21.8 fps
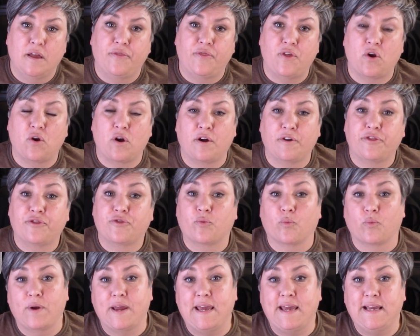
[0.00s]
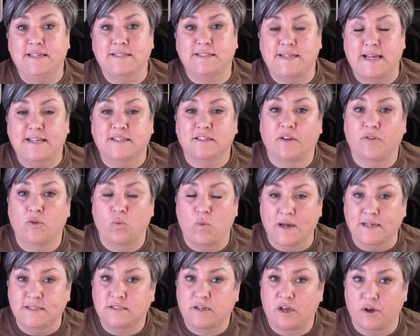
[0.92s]
There are three states on the
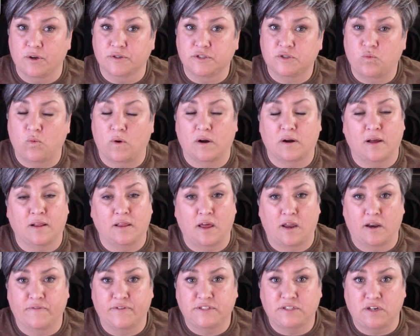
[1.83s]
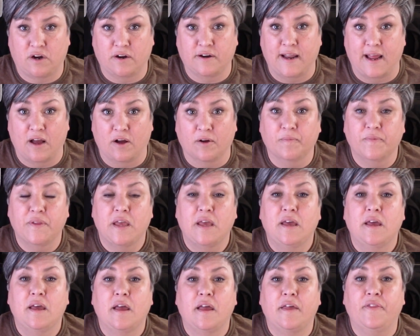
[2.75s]
West Coast, where a lot of us are now,
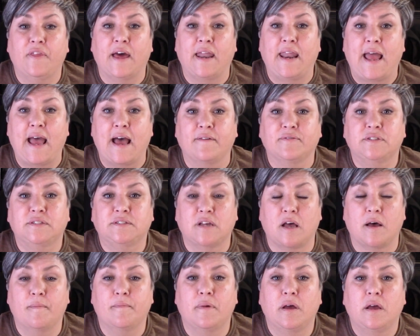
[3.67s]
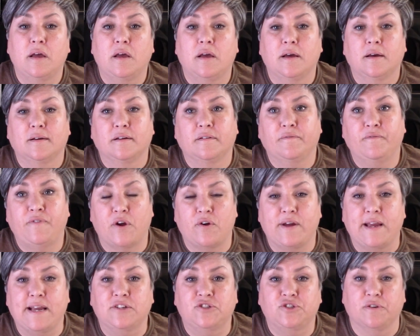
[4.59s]
that have some
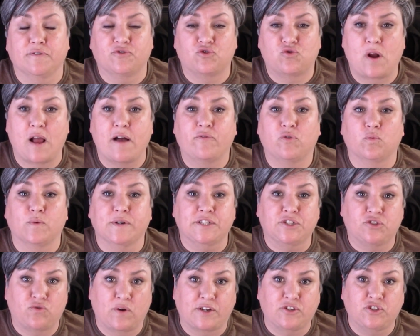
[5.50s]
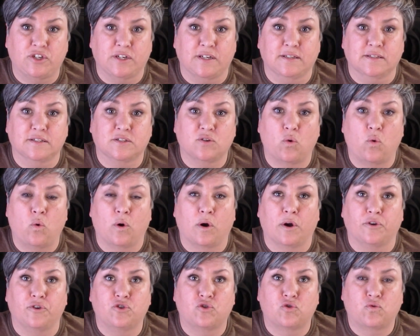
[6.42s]
variation of travel restrictions
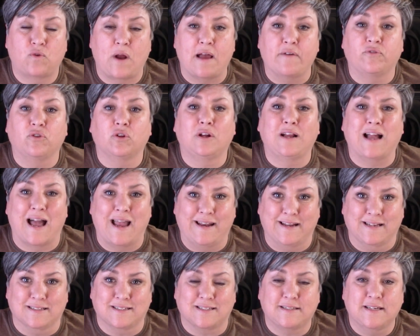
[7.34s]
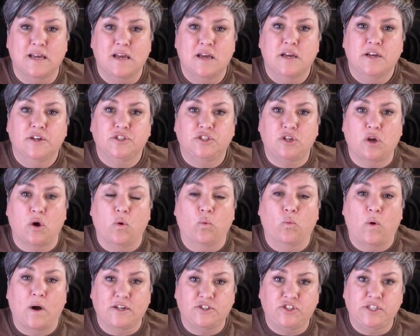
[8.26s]
or travel guidance. So
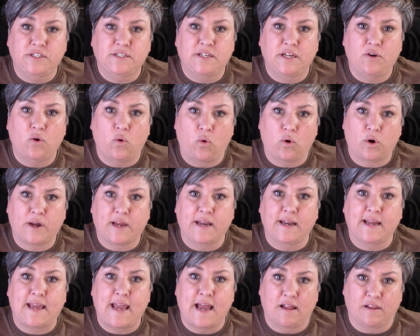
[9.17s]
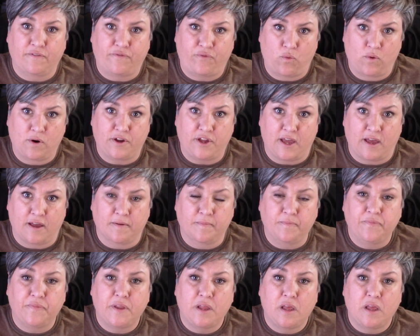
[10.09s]
Washington, Oregon, and California